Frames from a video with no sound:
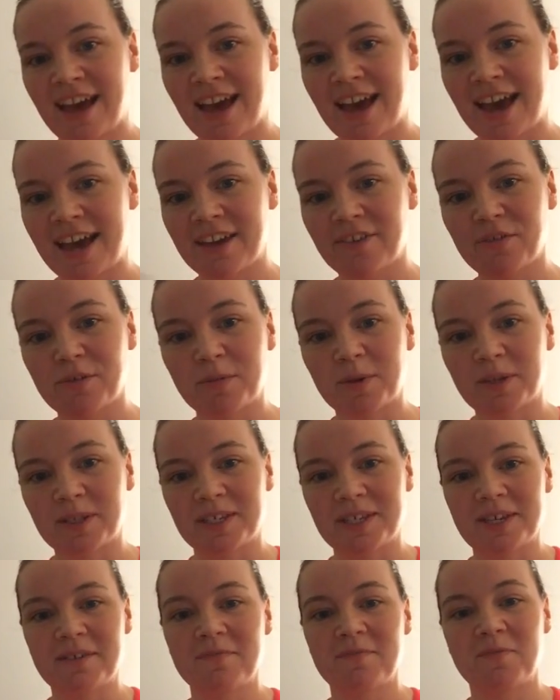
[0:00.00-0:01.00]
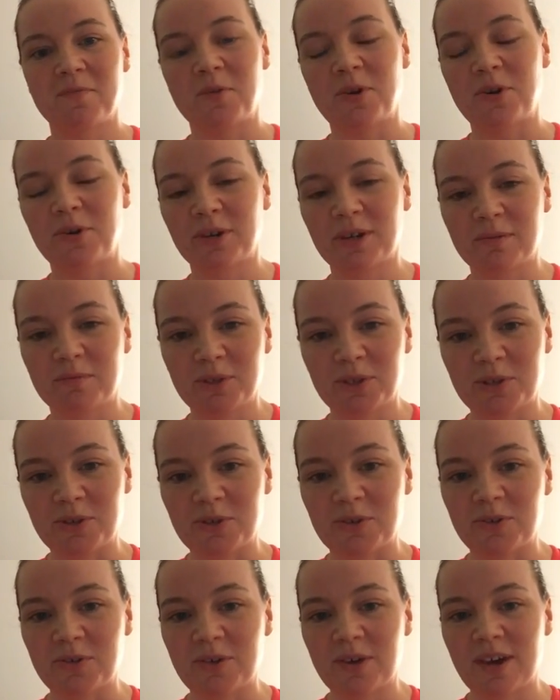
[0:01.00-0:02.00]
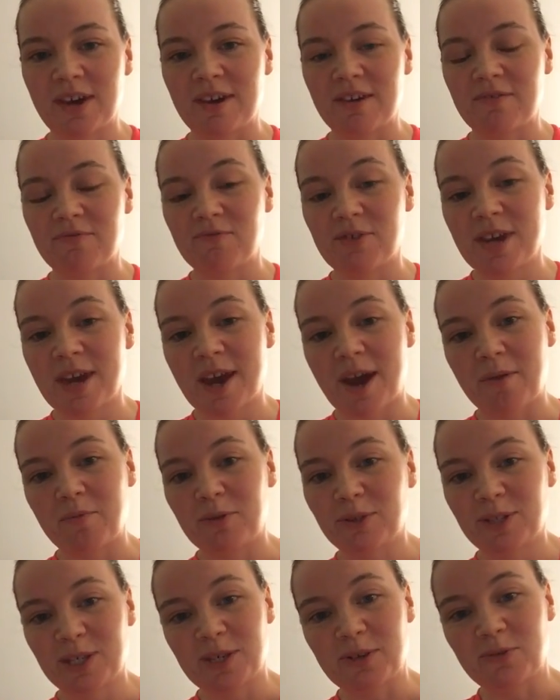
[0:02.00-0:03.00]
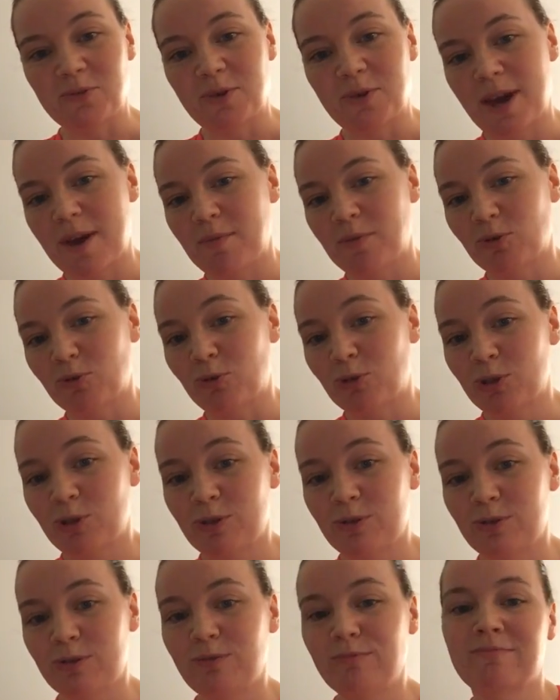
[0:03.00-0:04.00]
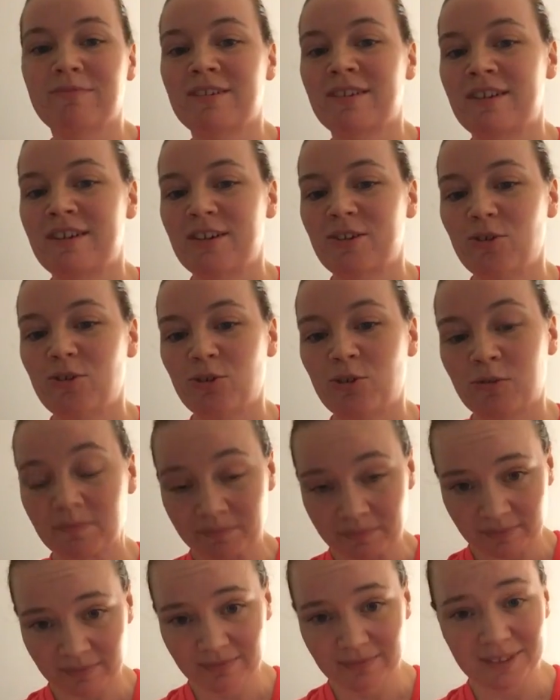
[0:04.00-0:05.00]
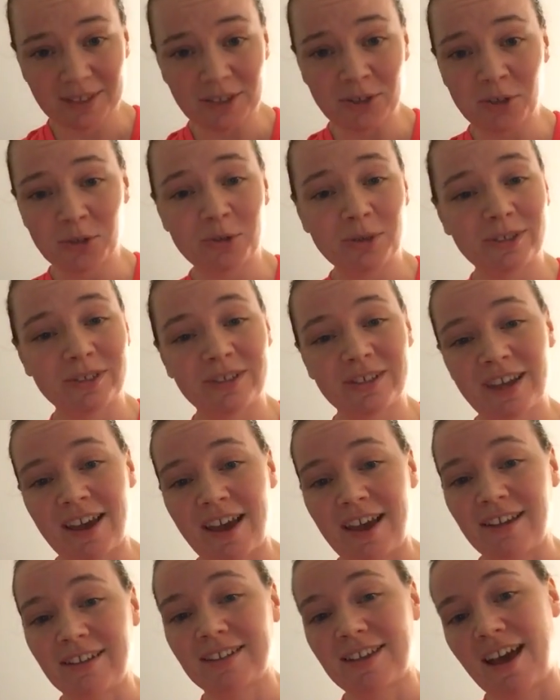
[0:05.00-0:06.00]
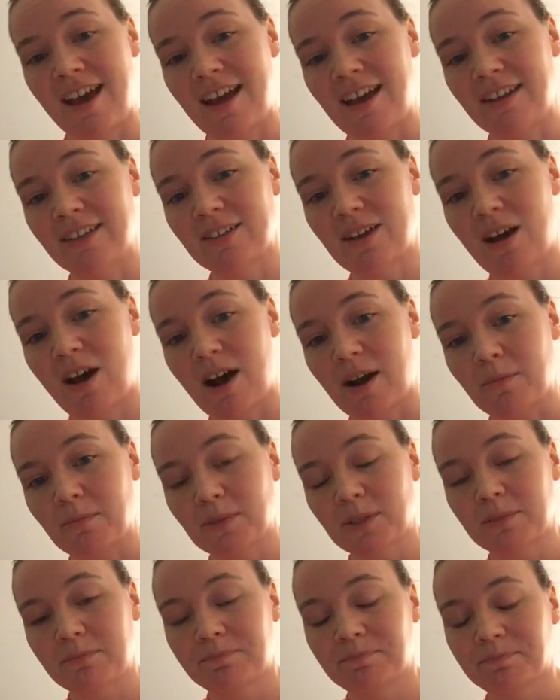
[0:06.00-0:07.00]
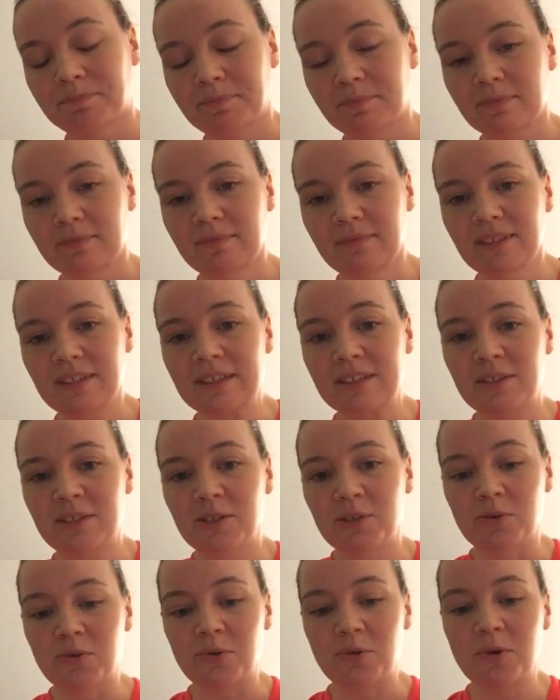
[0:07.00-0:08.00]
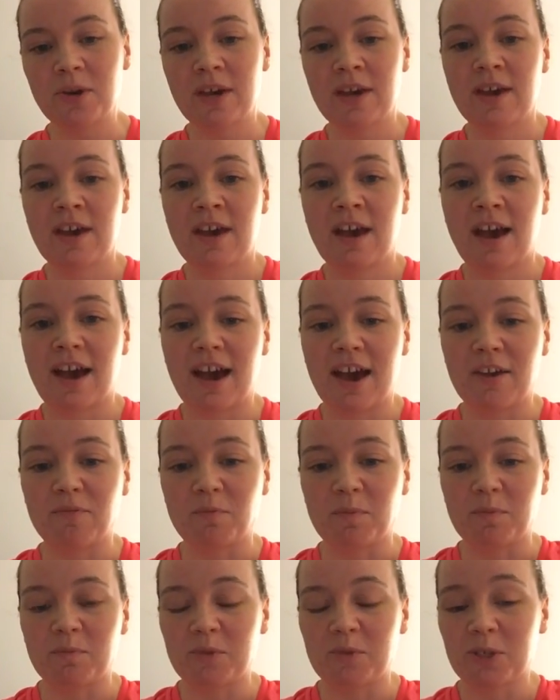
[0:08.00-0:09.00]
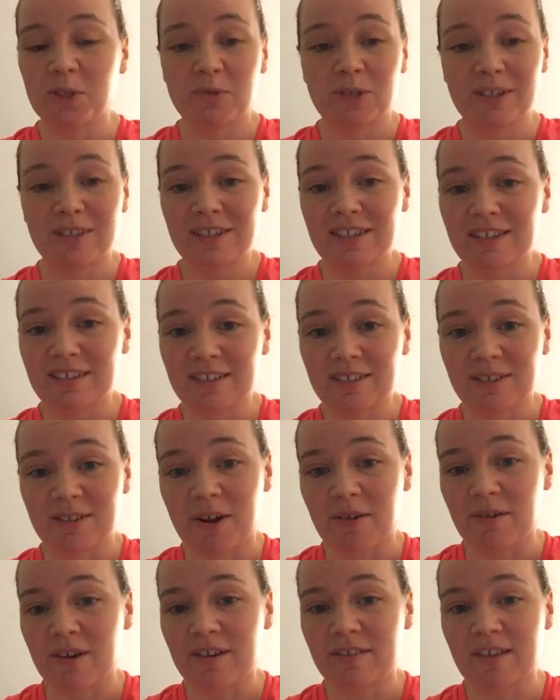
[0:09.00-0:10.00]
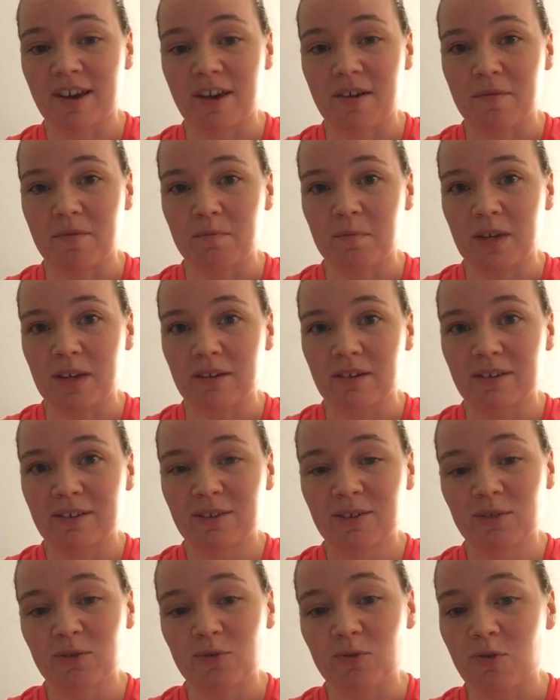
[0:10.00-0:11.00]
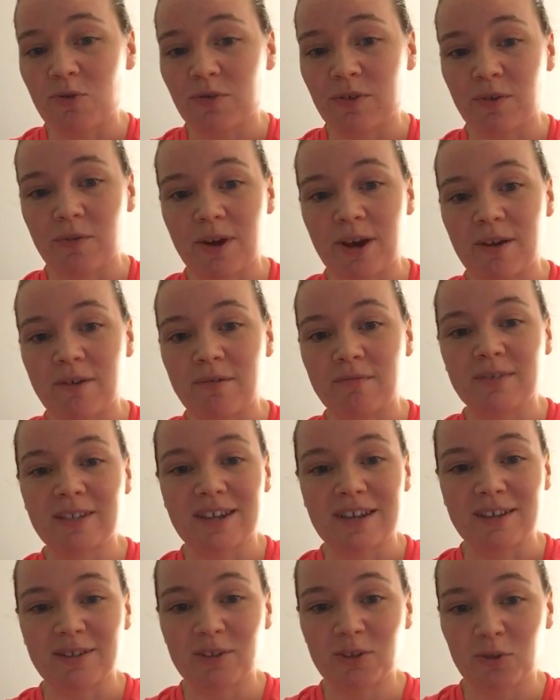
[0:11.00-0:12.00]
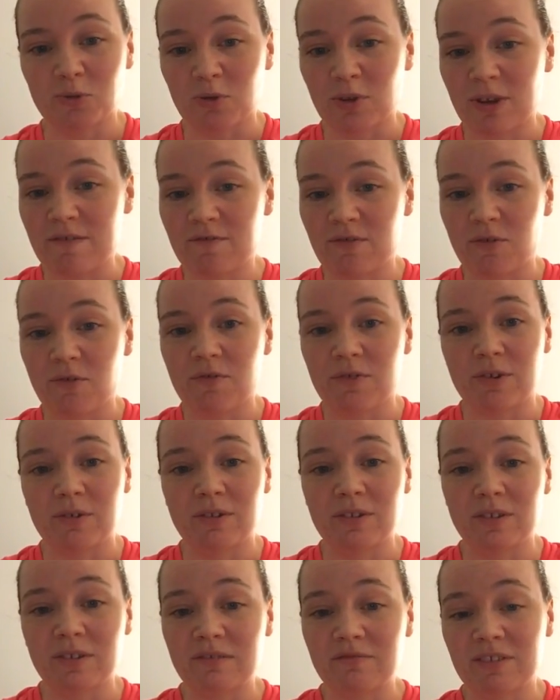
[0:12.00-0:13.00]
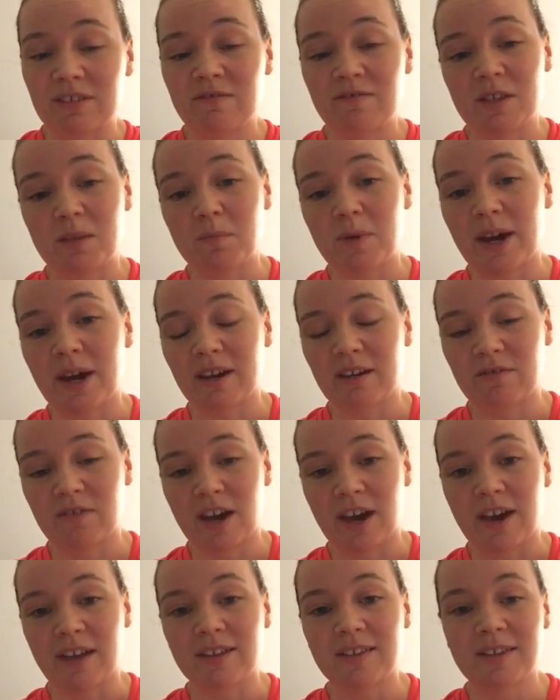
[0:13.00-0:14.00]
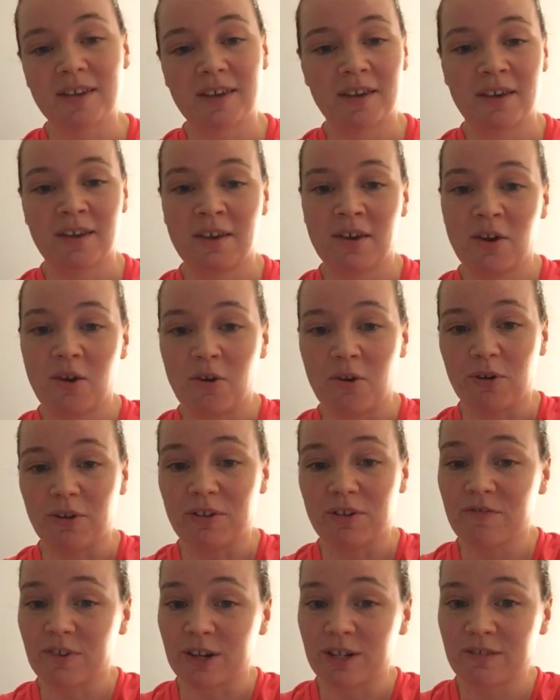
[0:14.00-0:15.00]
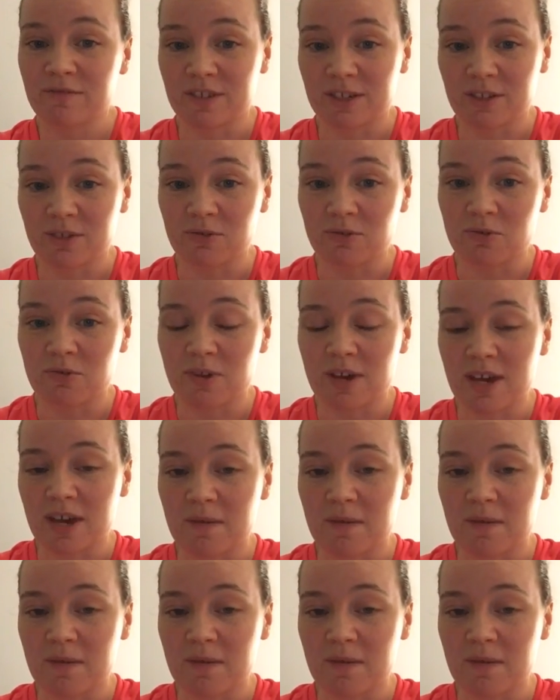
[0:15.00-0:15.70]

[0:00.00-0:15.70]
Hi everybody, welcome to Rehab With You, episode 2, shoulders, hands and arms. So I just want to say to start with, I've been so overwhelmed and so grateful for all the lovely feedback I've had on the first video